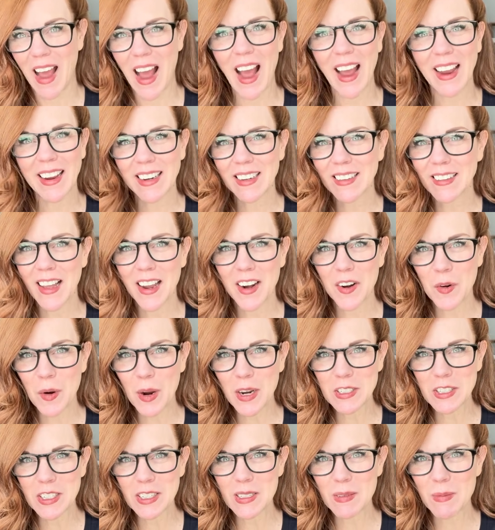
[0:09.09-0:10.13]
I get a lot of
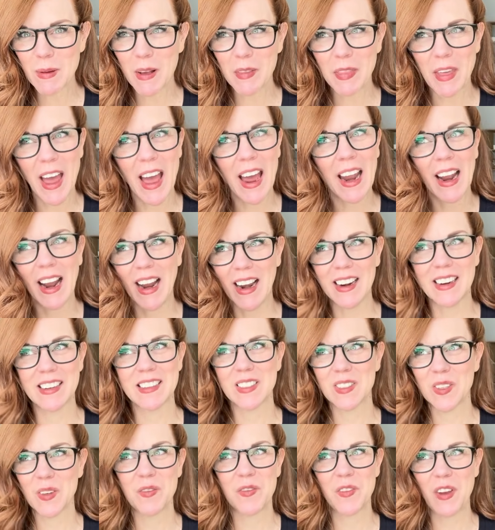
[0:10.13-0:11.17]
questions about that, and
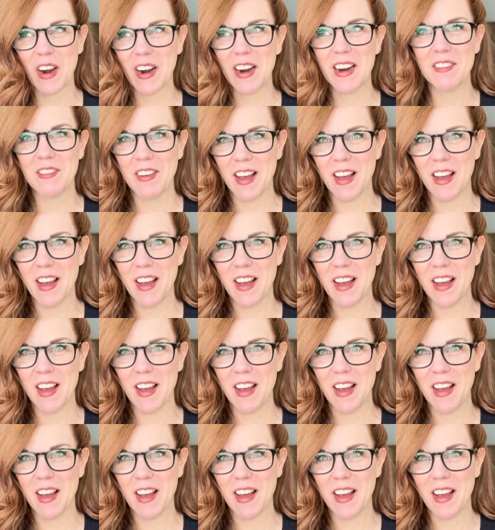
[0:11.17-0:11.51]
it's a very